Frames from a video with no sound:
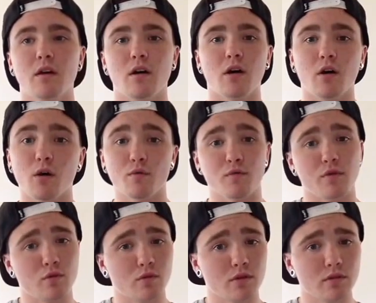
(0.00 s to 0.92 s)
all
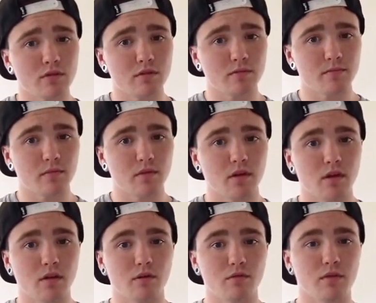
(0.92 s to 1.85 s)
viewers
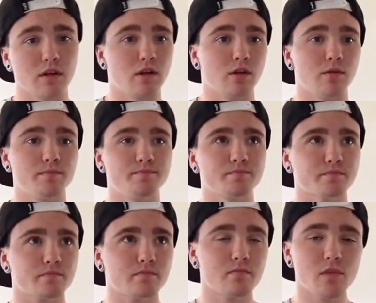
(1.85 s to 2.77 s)
of, you know,
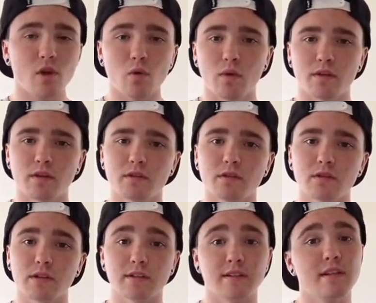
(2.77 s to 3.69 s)
whether,
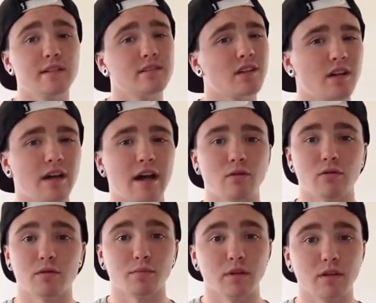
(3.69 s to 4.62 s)
because he's not out
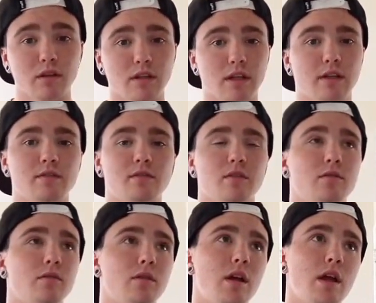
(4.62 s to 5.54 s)
completely yet,
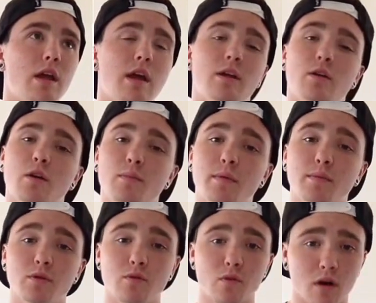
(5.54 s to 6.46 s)
so it'll help people
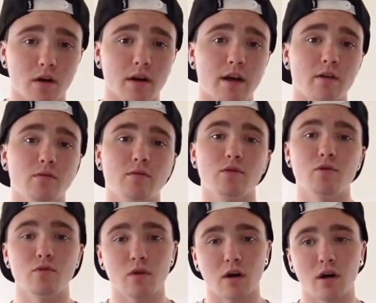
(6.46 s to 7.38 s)
who aren't out,
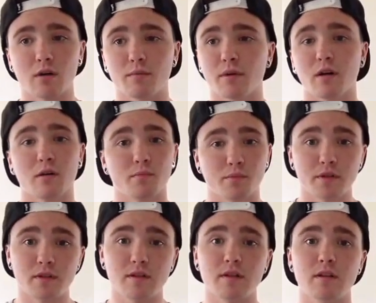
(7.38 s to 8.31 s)
who are but are
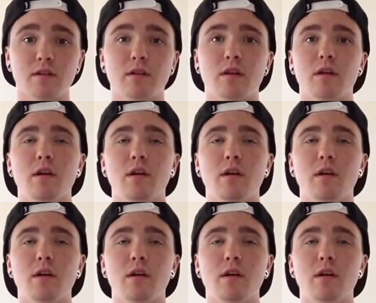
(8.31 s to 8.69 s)
pre-T,